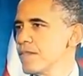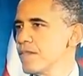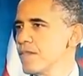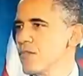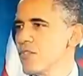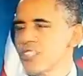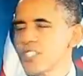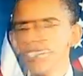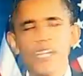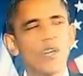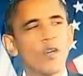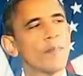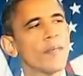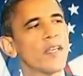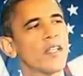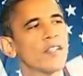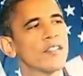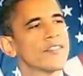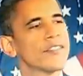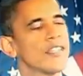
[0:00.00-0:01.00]
Steel
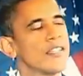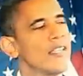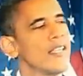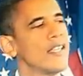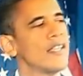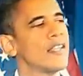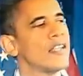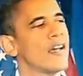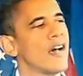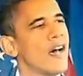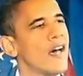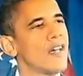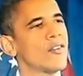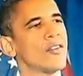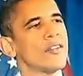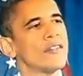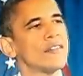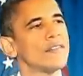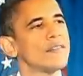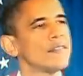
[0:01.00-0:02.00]
mills that needed
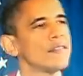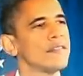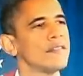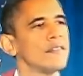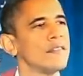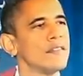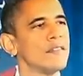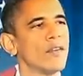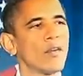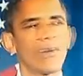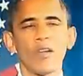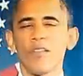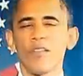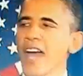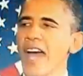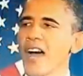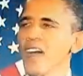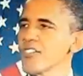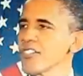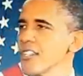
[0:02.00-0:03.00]
100 or
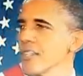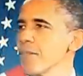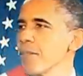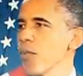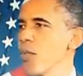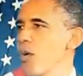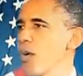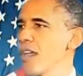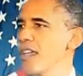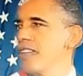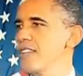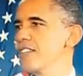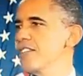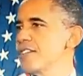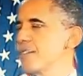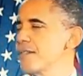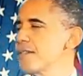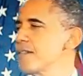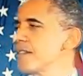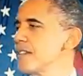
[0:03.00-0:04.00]
1,000
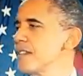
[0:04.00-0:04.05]
employees